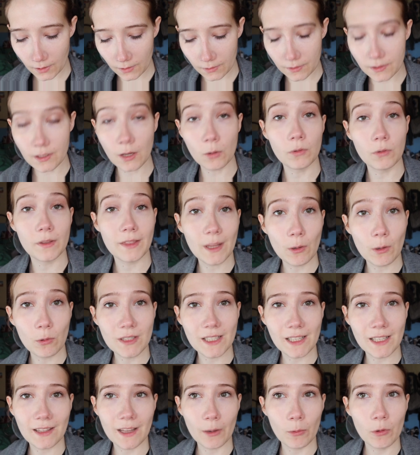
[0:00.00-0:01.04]
So, that
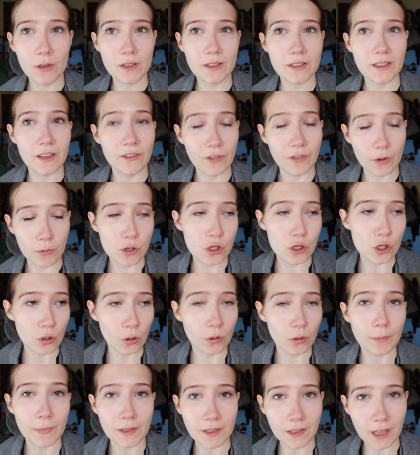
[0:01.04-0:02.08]
was it. That was a very
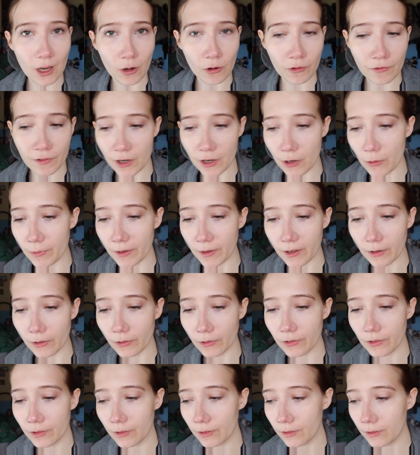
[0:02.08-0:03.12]
short mascara video
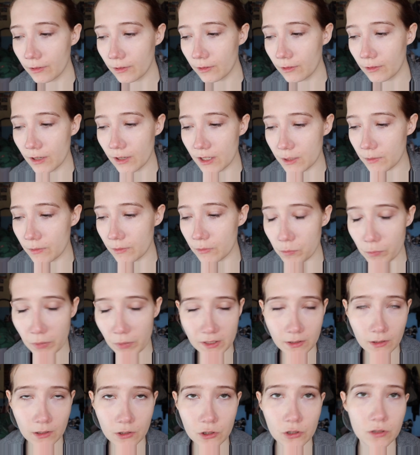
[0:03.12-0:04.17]
because it's
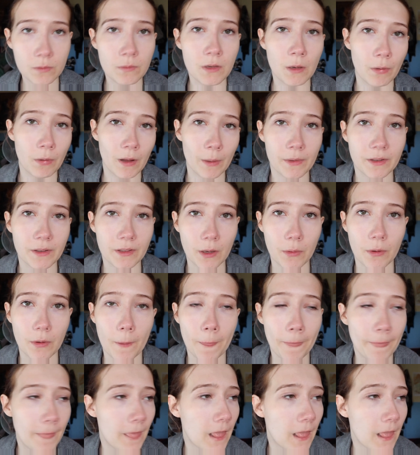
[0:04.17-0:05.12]
basically just me applying mascara.